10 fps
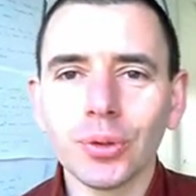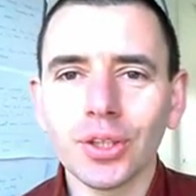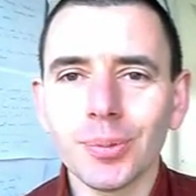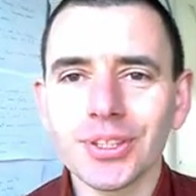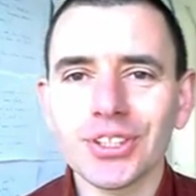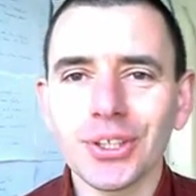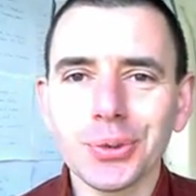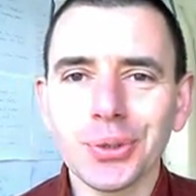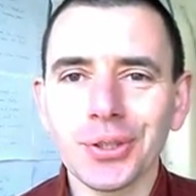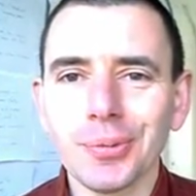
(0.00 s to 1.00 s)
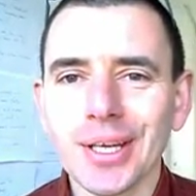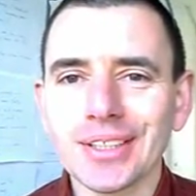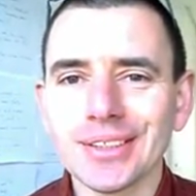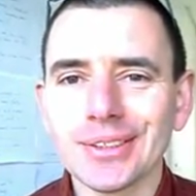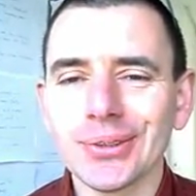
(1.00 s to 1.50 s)
open up and start talking
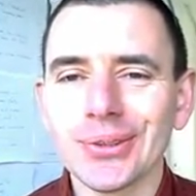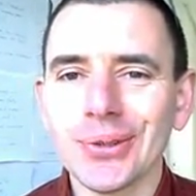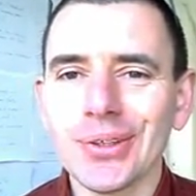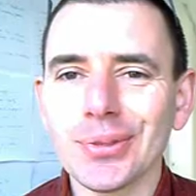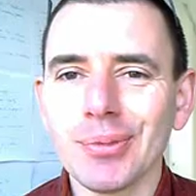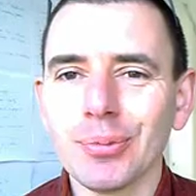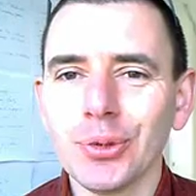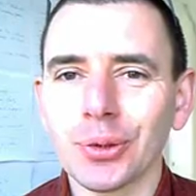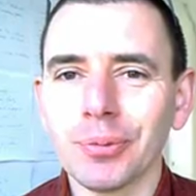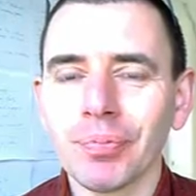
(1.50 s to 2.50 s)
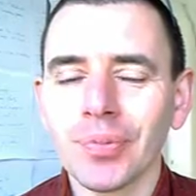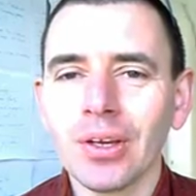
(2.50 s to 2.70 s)
about it a, a little bit more.